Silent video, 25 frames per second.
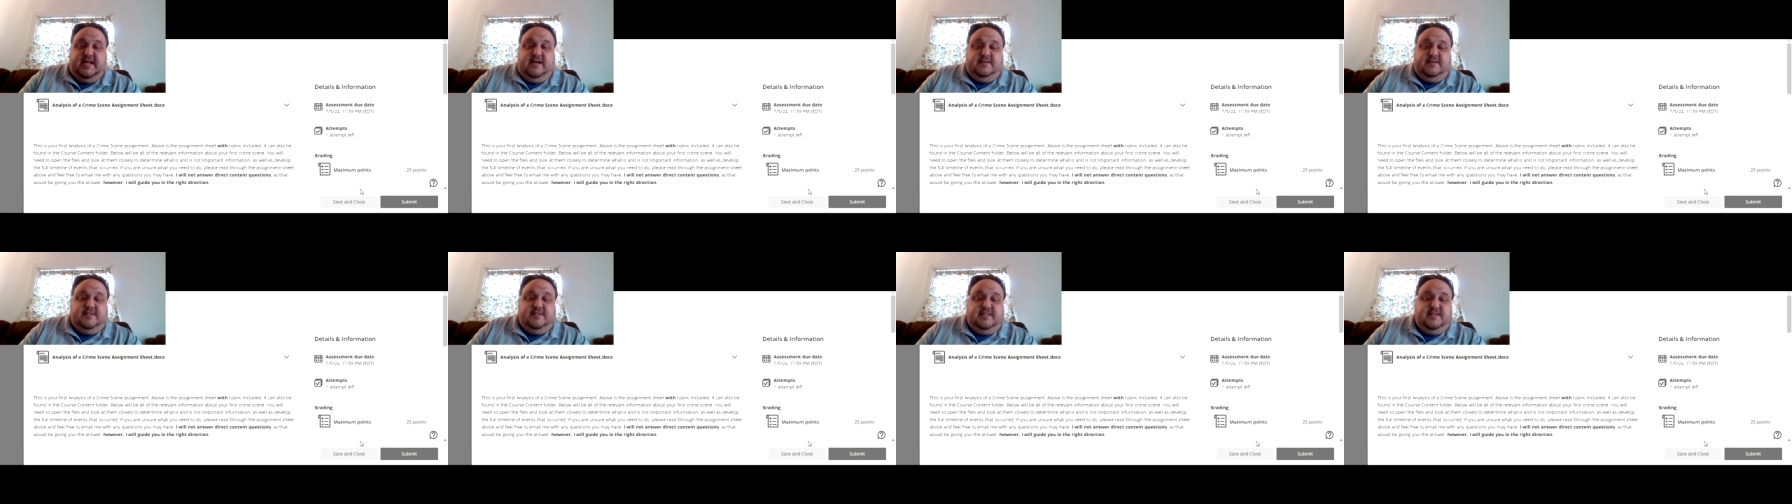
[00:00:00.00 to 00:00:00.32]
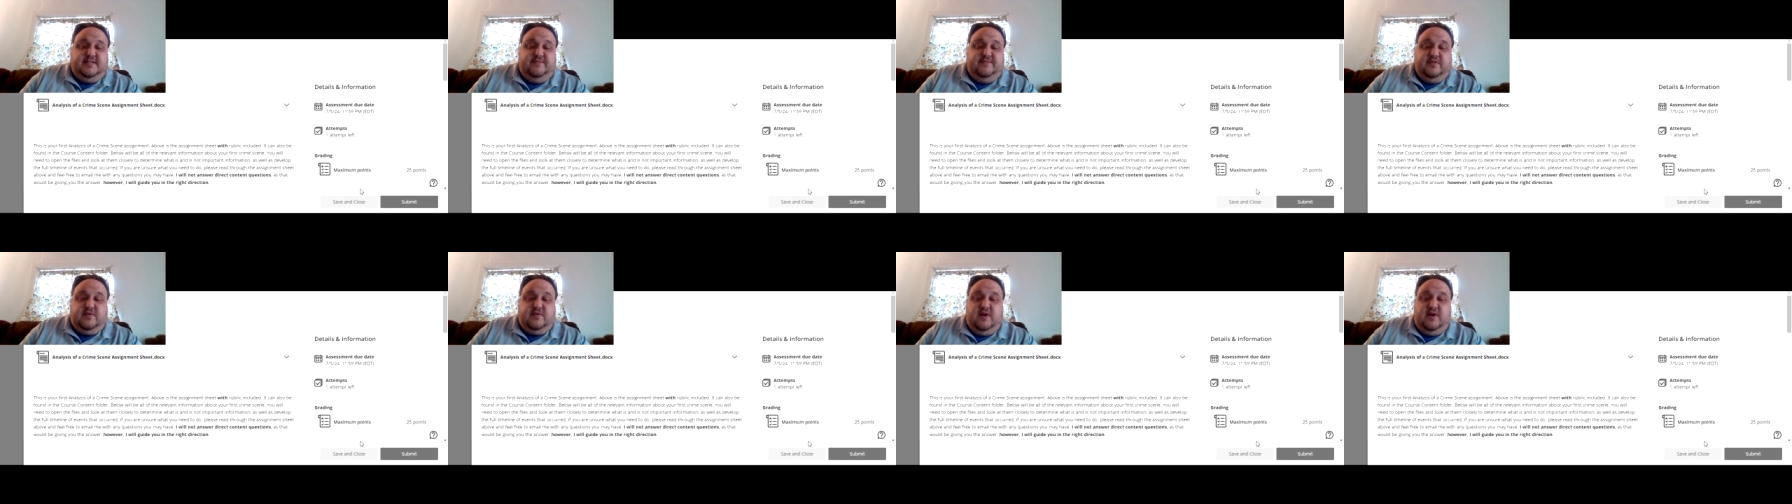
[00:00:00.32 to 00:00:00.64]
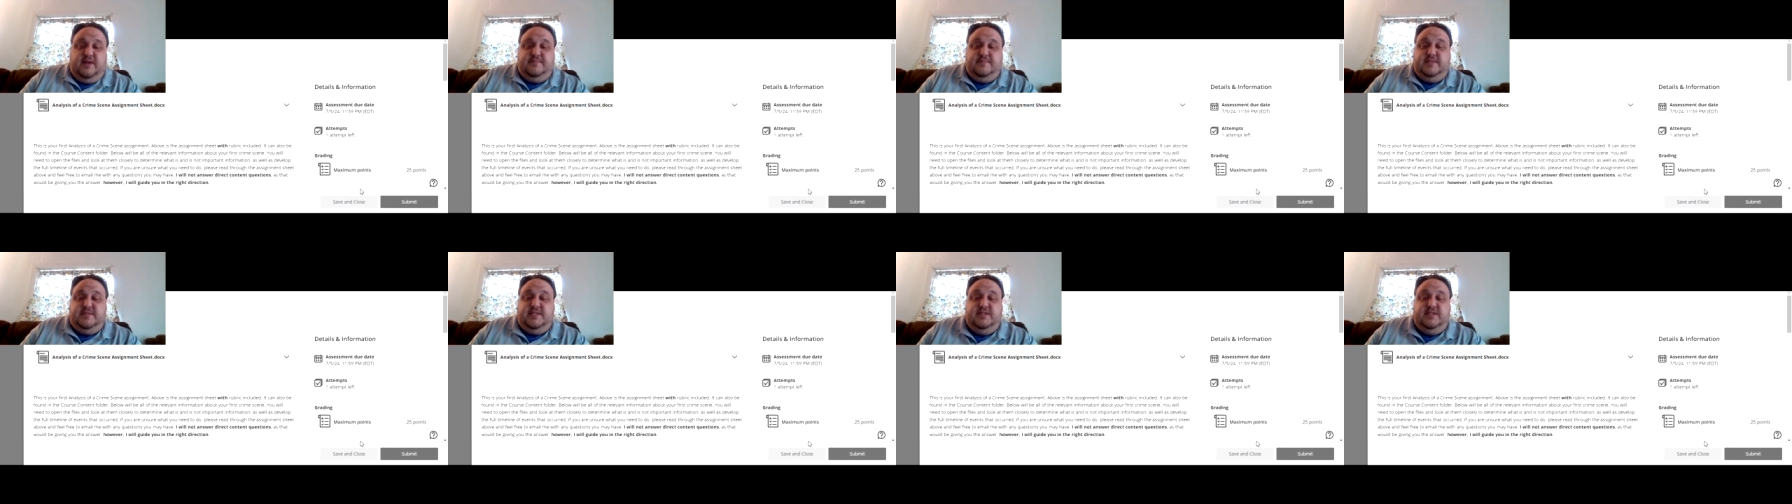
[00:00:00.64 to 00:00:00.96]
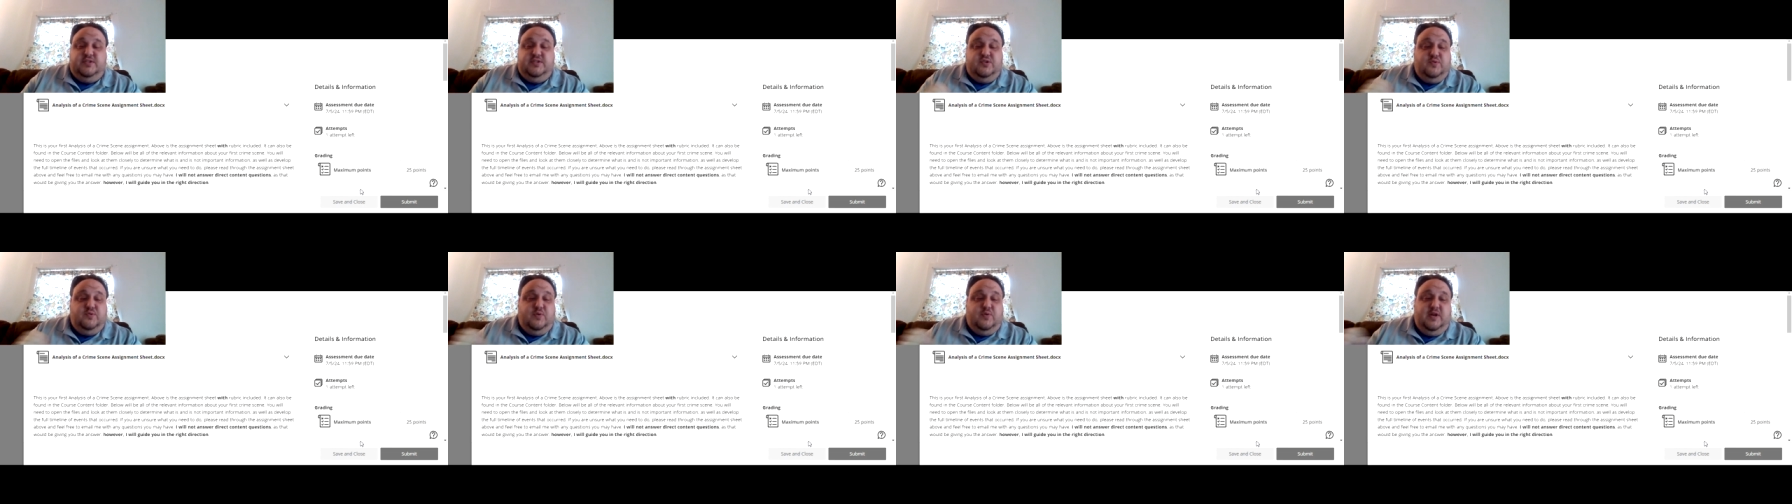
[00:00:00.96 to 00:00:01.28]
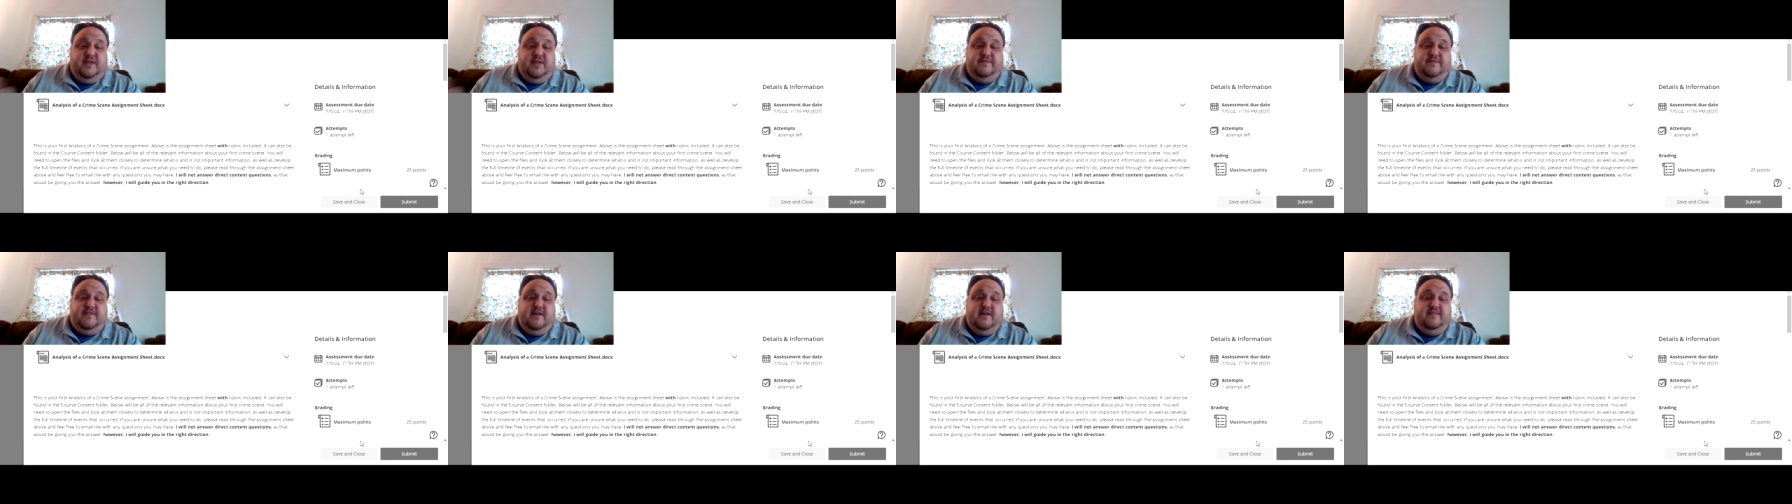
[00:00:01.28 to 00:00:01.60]
analysis of a crime scene,
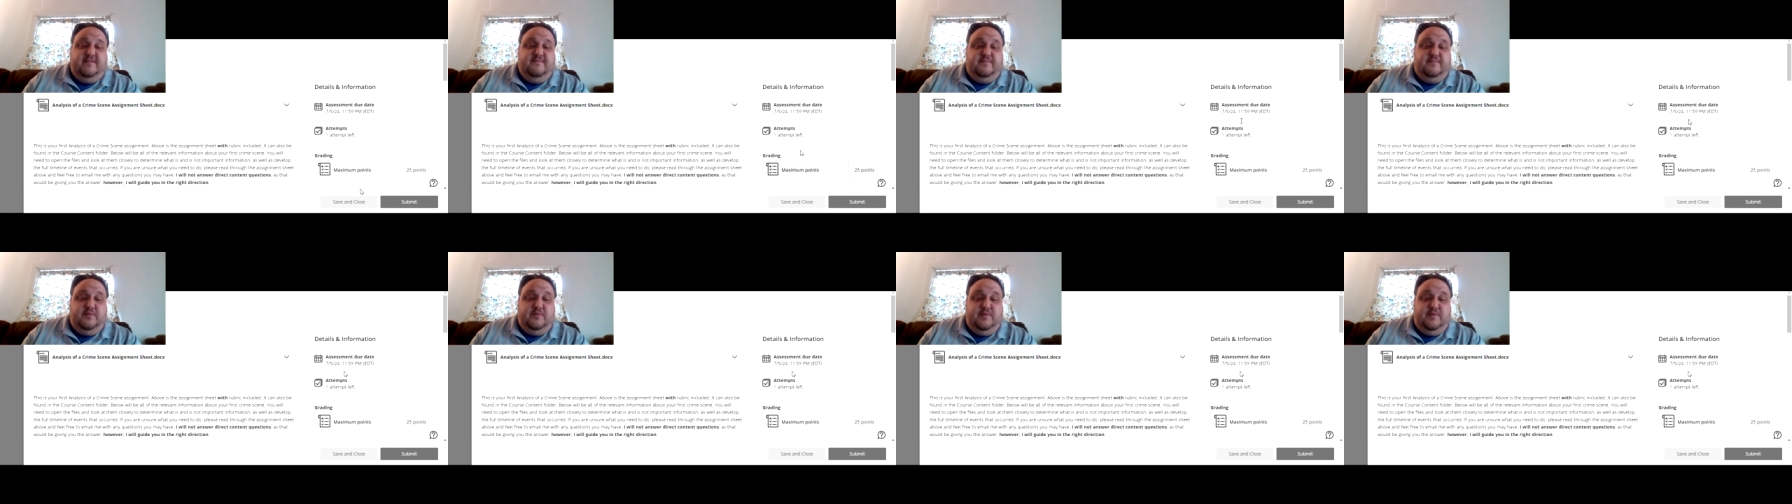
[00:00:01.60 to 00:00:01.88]
25